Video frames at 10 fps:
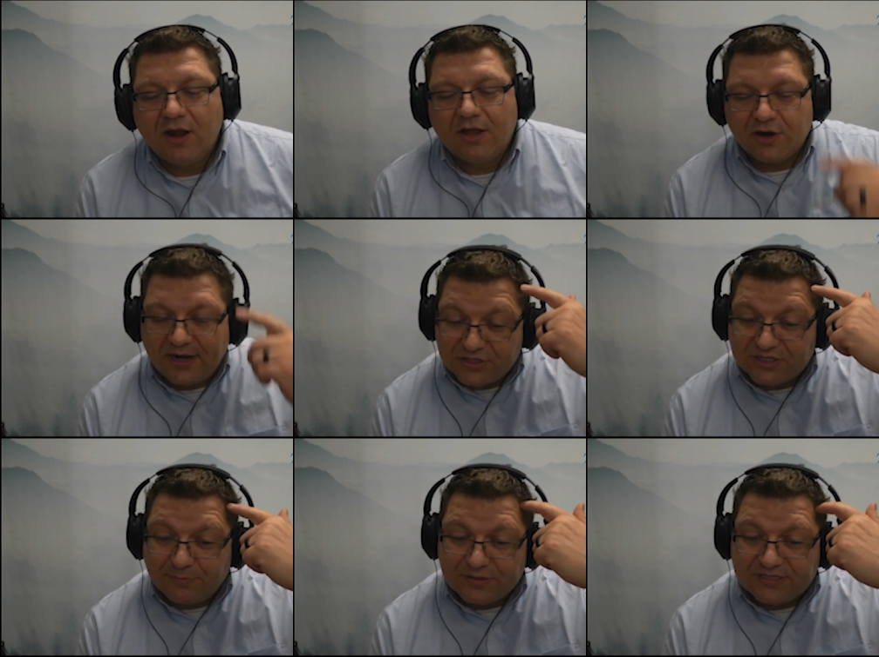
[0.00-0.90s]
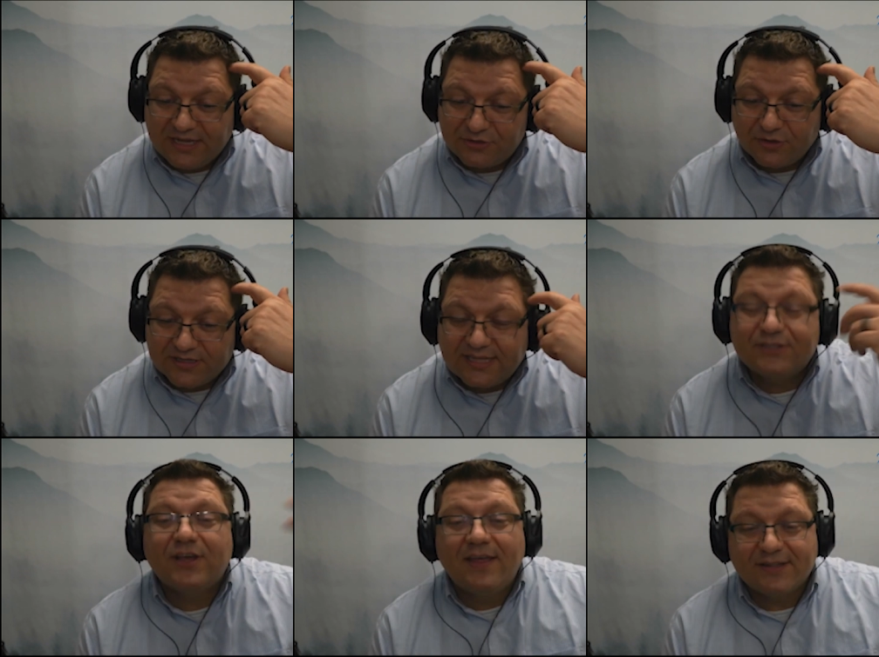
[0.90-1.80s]
not just a
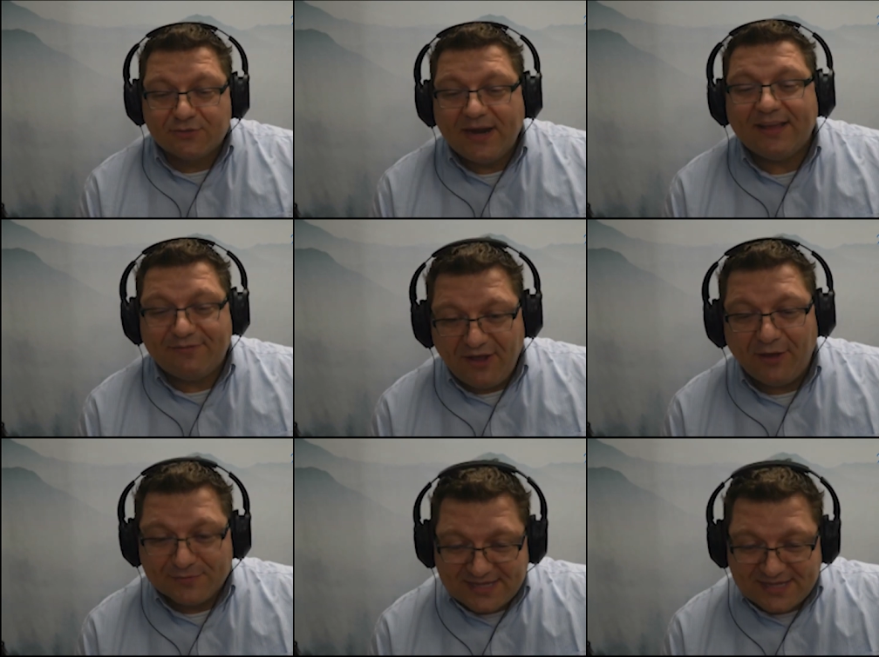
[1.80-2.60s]
proceduralist that's reading films